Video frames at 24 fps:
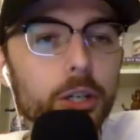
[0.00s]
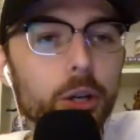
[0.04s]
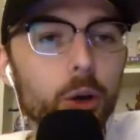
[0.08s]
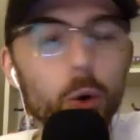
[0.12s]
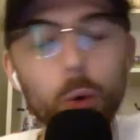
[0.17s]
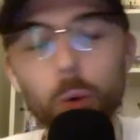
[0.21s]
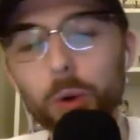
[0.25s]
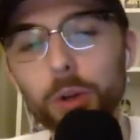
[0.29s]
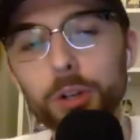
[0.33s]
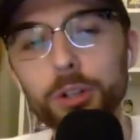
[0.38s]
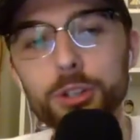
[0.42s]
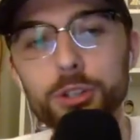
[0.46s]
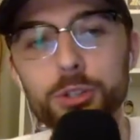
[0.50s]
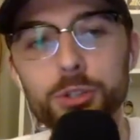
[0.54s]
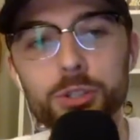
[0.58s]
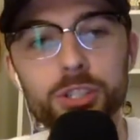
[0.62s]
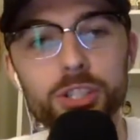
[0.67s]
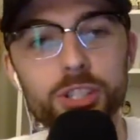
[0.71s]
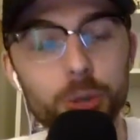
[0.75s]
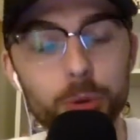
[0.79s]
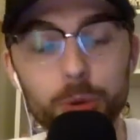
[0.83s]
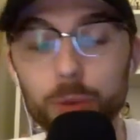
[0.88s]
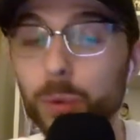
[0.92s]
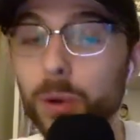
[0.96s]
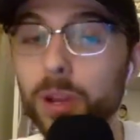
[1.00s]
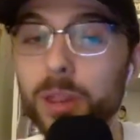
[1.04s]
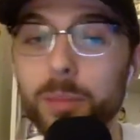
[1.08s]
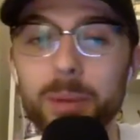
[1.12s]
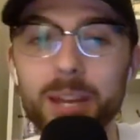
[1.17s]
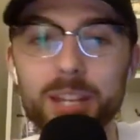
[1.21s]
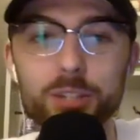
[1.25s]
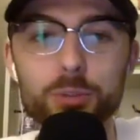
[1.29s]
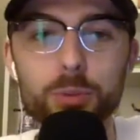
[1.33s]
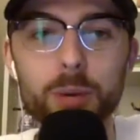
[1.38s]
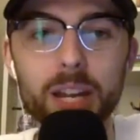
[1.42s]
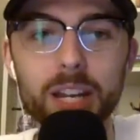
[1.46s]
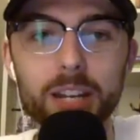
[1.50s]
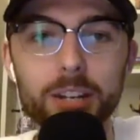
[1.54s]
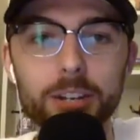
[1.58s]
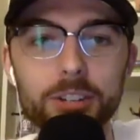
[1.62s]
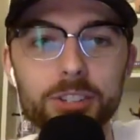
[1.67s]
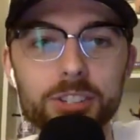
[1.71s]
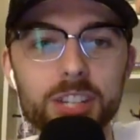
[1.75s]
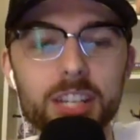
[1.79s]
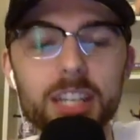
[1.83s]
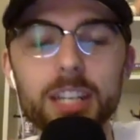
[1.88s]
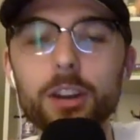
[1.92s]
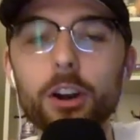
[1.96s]
Orioles still with one of the best
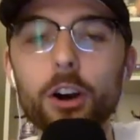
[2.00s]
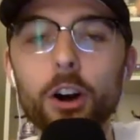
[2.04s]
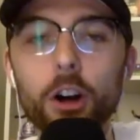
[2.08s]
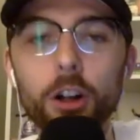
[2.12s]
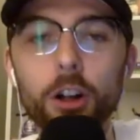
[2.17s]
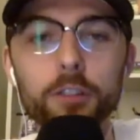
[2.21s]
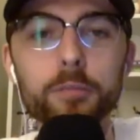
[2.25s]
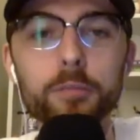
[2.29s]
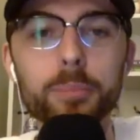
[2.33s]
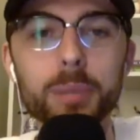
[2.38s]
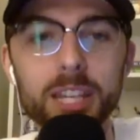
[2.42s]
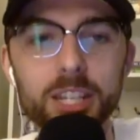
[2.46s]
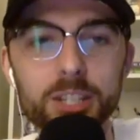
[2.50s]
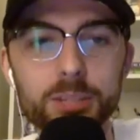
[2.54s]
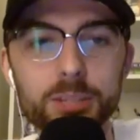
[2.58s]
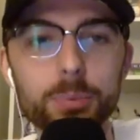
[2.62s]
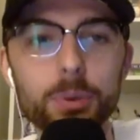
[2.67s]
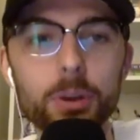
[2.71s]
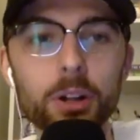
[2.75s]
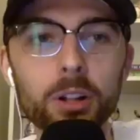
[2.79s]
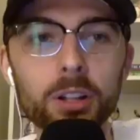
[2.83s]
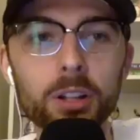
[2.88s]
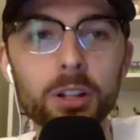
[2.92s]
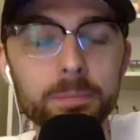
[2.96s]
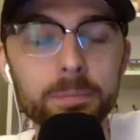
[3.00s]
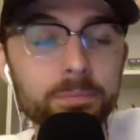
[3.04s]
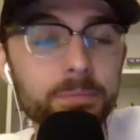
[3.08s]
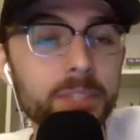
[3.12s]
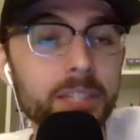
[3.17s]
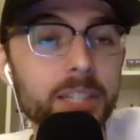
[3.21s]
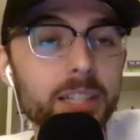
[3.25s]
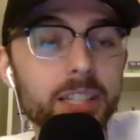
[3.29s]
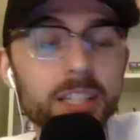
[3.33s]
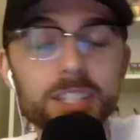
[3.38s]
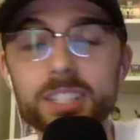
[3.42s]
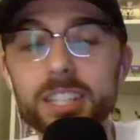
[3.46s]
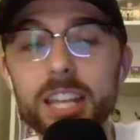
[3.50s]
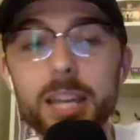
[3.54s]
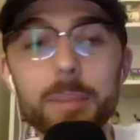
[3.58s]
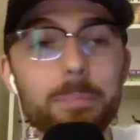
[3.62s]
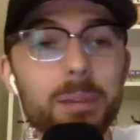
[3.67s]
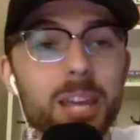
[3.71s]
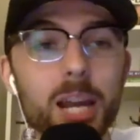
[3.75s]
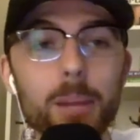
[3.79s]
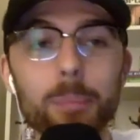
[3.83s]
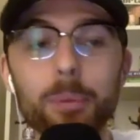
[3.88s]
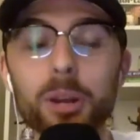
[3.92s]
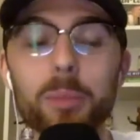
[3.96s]
records in all of baseball. And listen, they
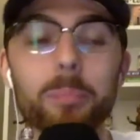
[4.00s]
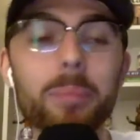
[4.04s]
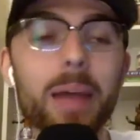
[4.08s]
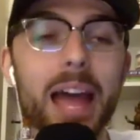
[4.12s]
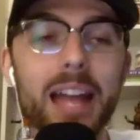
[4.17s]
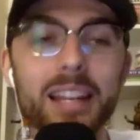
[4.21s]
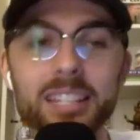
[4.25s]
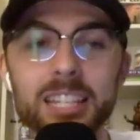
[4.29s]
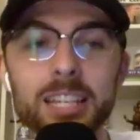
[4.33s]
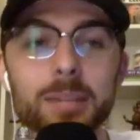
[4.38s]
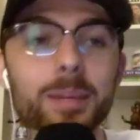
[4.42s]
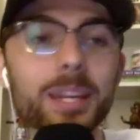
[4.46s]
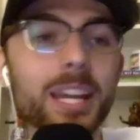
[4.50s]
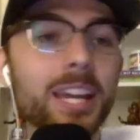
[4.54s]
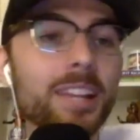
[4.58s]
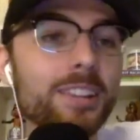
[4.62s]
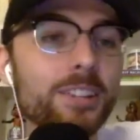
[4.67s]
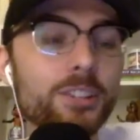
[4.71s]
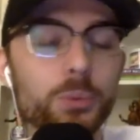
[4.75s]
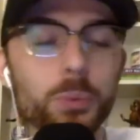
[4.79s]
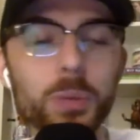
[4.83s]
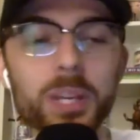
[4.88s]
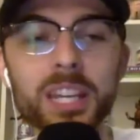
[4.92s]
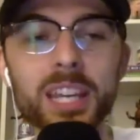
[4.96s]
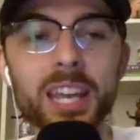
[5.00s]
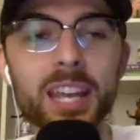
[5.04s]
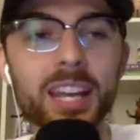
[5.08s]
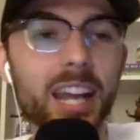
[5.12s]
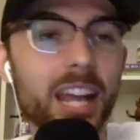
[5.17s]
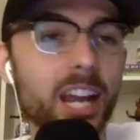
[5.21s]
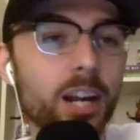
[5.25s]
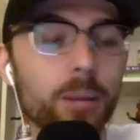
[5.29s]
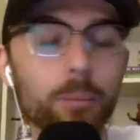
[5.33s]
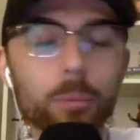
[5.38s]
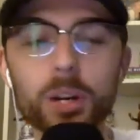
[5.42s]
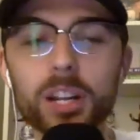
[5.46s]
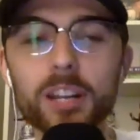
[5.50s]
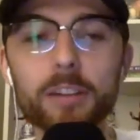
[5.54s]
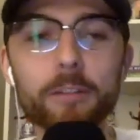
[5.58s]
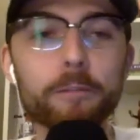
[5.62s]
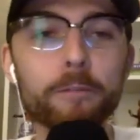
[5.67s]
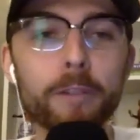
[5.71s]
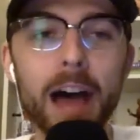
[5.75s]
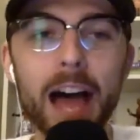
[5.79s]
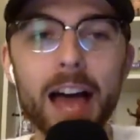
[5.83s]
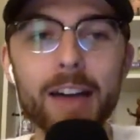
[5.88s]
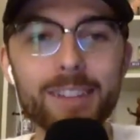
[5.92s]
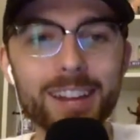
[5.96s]
beat up on a bad team again this weekend, ended up winning
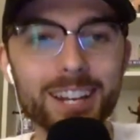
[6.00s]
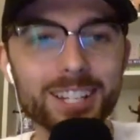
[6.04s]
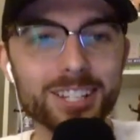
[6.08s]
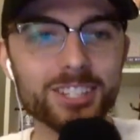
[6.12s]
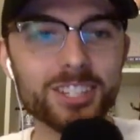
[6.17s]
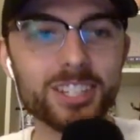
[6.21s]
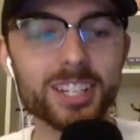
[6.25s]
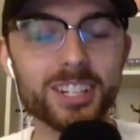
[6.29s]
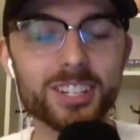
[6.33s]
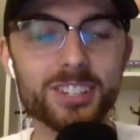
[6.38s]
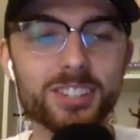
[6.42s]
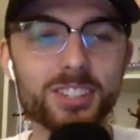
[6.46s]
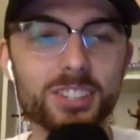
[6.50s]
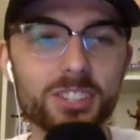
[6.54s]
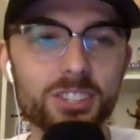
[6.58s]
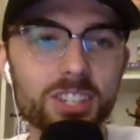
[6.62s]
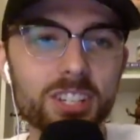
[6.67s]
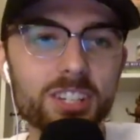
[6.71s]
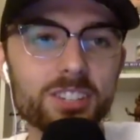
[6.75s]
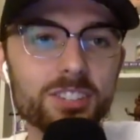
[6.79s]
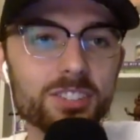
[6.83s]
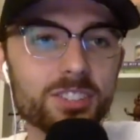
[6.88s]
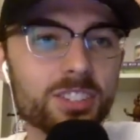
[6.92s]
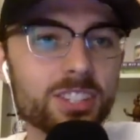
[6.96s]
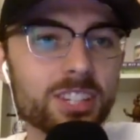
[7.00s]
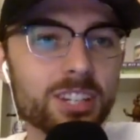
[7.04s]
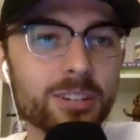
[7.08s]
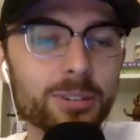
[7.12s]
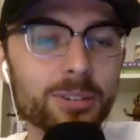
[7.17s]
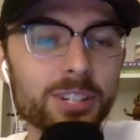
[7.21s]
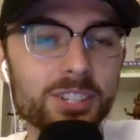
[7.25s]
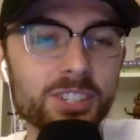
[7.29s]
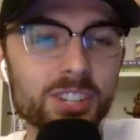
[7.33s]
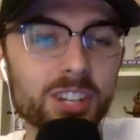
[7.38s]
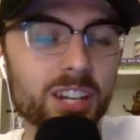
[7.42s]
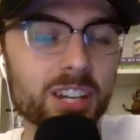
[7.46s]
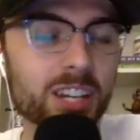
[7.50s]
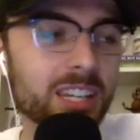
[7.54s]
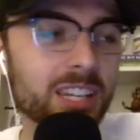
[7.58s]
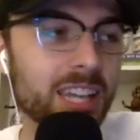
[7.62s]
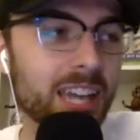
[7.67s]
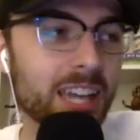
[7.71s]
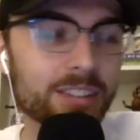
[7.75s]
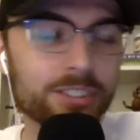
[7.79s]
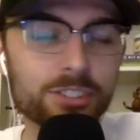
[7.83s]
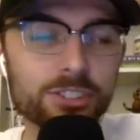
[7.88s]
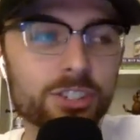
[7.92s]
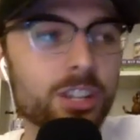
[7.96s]
five out of six in the season series
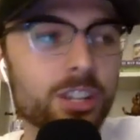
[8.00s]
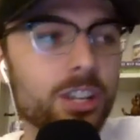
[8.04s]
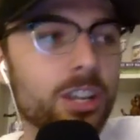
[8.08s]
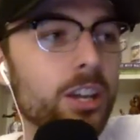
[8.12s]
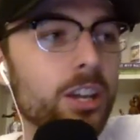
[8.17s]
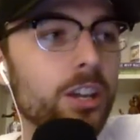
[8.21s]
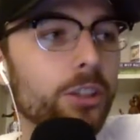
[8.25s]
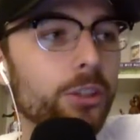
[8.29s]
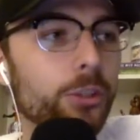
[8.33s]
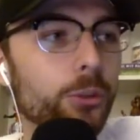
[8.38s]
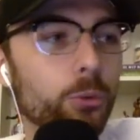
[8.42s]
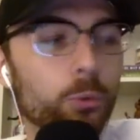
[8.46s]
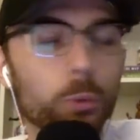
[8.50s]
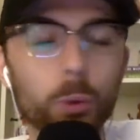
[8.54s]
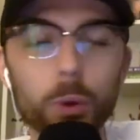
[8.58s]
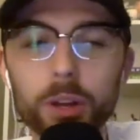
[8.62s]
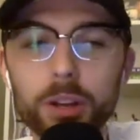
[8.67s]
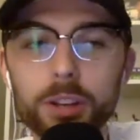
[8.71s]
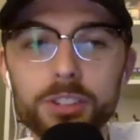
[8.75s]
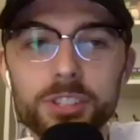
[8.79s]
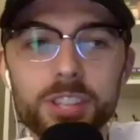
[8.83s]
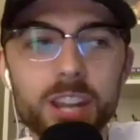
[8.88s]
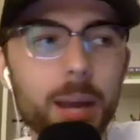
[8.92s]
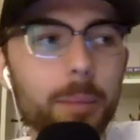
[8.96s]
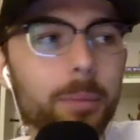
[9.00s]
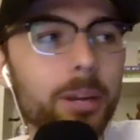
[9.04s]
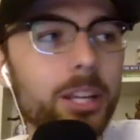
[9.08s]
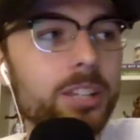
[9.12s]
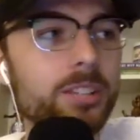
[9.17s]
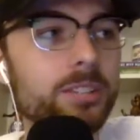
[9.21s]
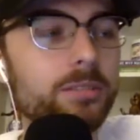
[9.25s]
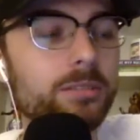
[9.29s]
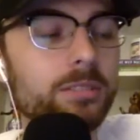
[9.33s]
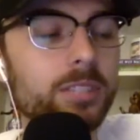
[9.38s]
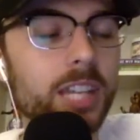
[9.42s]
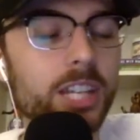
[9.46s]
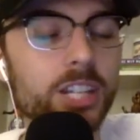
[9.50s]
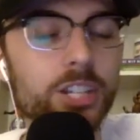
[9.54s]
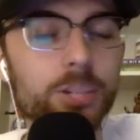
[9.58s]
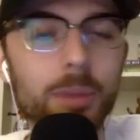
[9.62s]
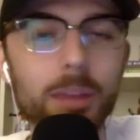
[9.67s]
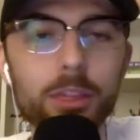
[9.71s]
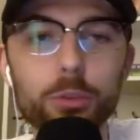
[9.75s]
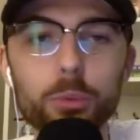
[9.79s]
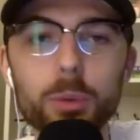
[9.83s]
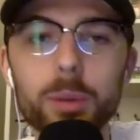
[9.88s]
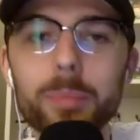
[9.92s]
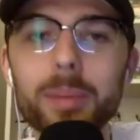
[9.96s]
against the Royals. And I'm going to get you my
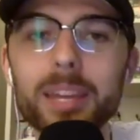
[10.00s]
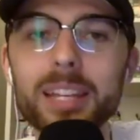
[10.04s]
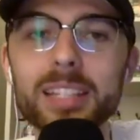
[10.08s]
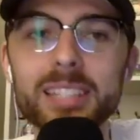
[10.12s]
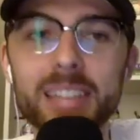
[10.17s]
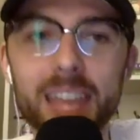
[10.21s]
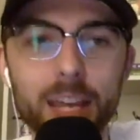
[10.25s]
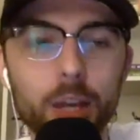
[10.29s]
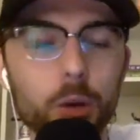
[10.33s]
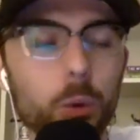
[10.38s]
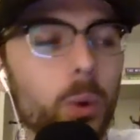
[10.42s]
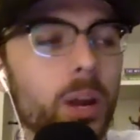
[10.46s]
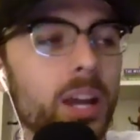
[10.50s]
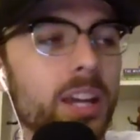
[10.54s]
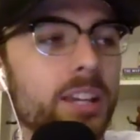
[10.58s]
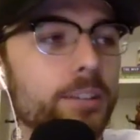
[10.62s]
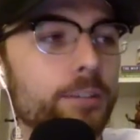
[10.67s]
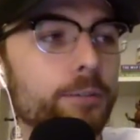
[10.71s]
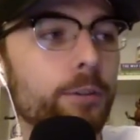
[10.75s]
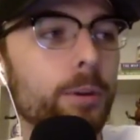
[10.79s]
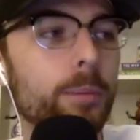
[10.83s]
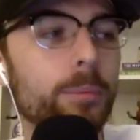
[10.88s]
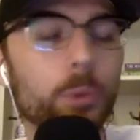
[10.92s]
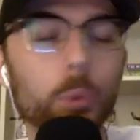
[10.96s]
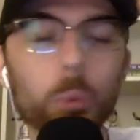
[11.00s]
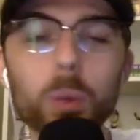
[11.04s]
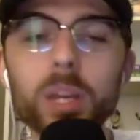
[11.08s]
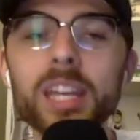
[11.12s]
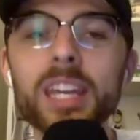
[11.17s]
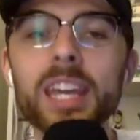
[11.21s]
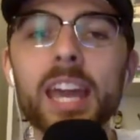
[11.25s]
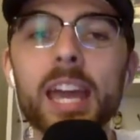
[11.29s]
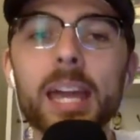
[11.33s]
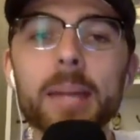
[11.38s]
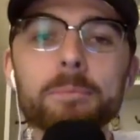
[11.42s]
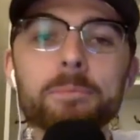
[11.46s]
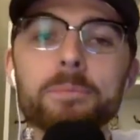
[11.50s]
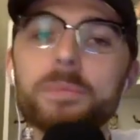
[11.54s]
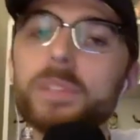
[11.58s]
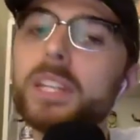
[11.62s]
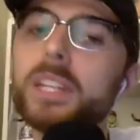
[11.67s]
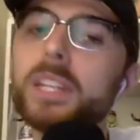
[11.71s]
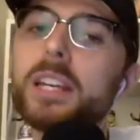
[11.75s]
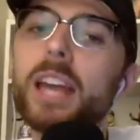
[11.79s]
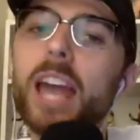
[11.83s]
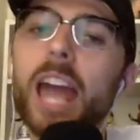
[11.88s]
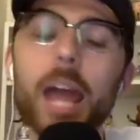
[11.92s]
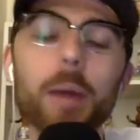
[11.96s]
three big takeaways from the weekend.
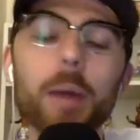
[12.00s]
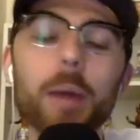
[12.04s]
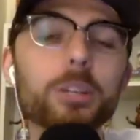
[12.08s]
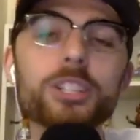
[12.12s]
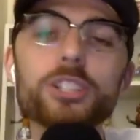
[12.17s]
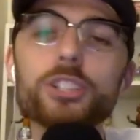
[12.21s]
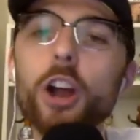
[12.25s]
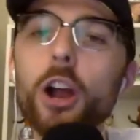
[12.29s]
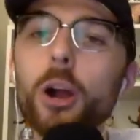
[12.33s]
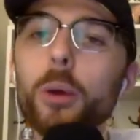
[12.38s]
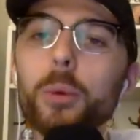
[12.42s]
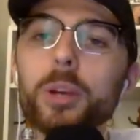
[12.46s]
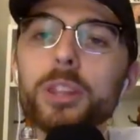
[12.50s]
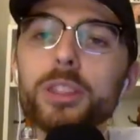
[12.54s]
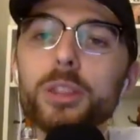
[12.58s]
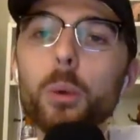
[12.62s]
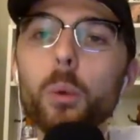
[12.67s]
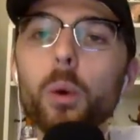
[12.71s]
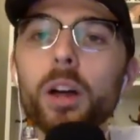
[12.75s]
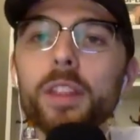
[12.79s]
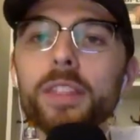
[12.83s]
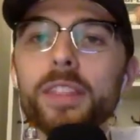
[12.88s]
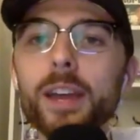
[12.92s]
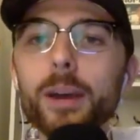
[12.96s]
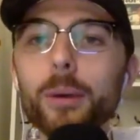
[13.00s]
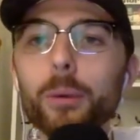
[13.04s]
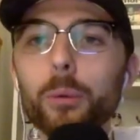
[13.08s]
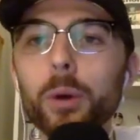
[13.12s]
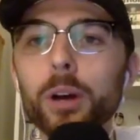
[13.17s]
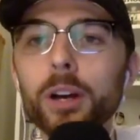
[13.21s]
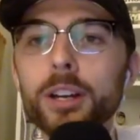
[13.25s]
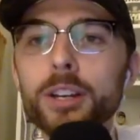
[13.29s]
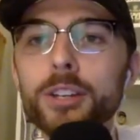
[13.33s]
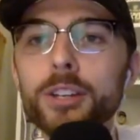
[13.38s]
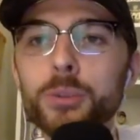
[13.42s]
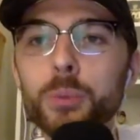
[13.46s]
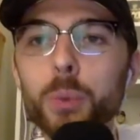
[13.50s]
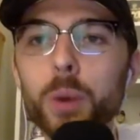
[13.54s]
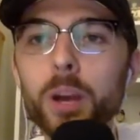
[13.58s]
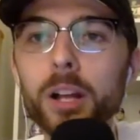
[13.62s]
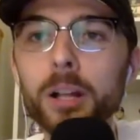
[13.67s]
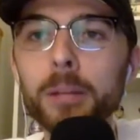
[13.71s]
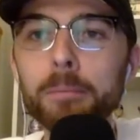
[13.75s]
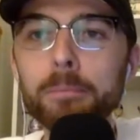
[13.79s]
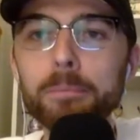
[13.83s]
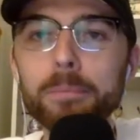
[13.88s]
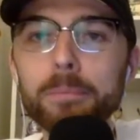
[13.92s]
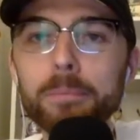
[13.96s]
And we start with the one that was,
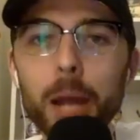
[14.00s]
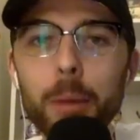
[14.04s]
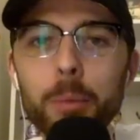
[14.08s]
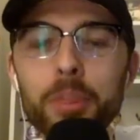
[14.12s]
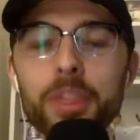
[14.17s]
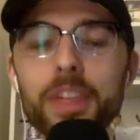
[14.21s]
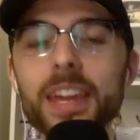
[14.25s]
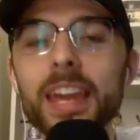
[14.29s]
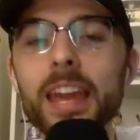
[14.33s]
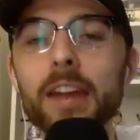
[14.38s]
well, I would think